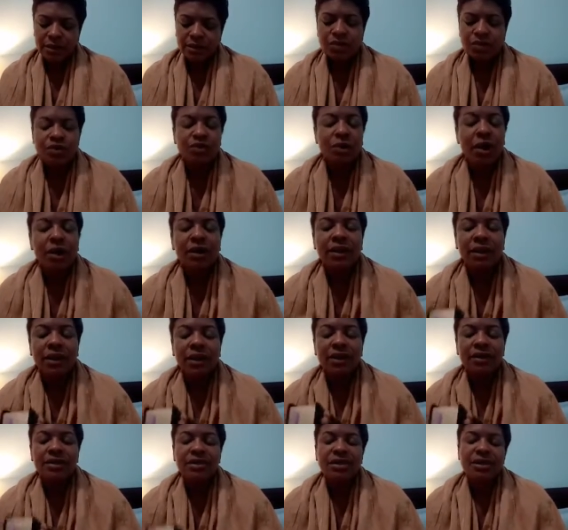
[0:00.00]
to draw
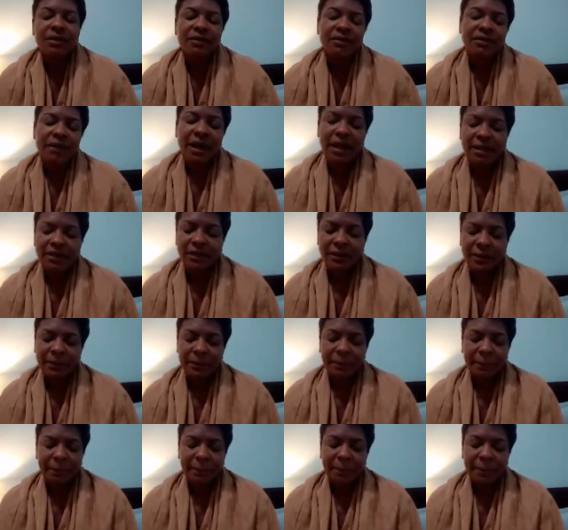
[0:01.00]
near to the Father
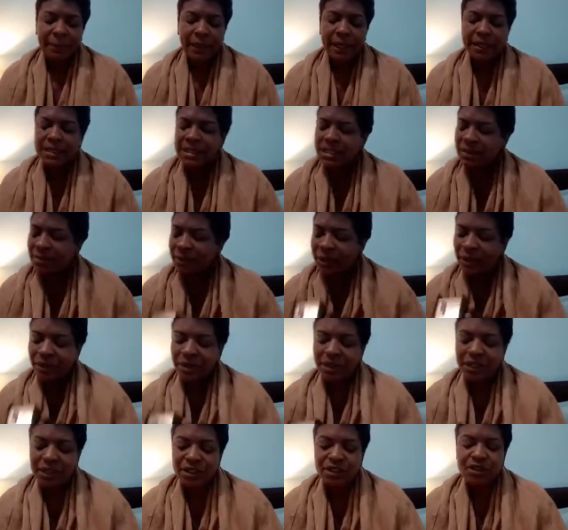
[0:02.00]
in
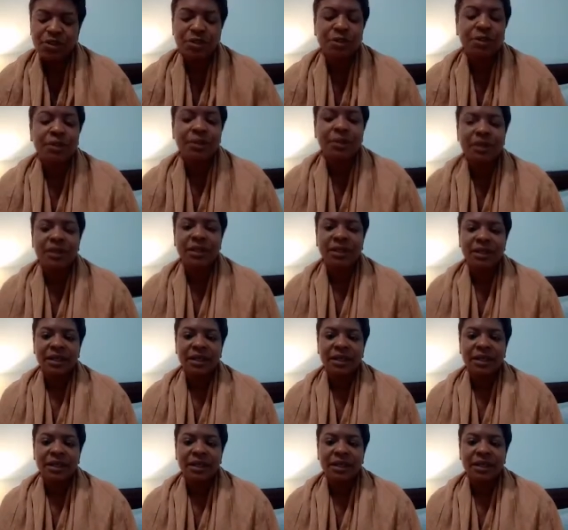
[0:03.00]
spirit and in truth